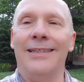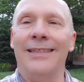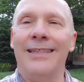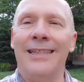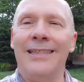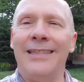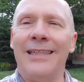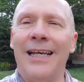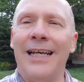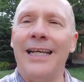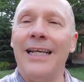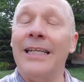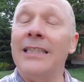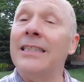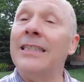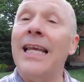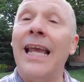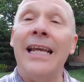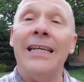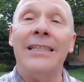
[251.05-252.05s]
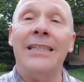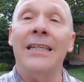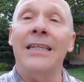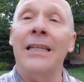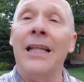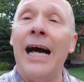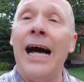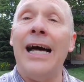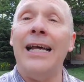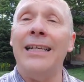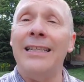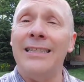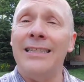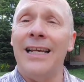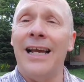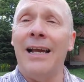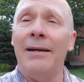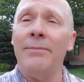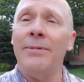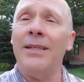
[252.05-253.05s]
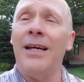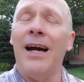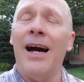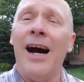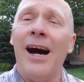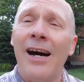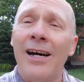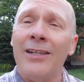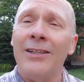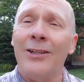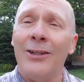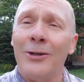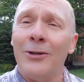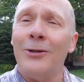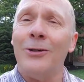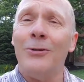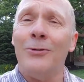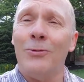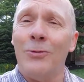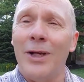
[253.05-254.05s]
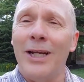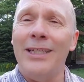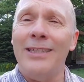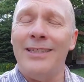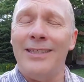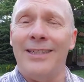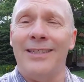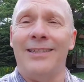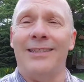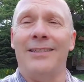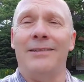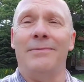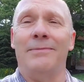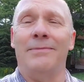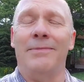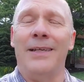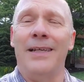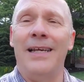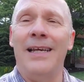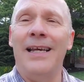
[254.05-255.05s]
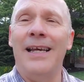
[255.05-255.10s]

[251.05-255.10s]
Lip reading: Just like it takes a lot of time to unlearn racism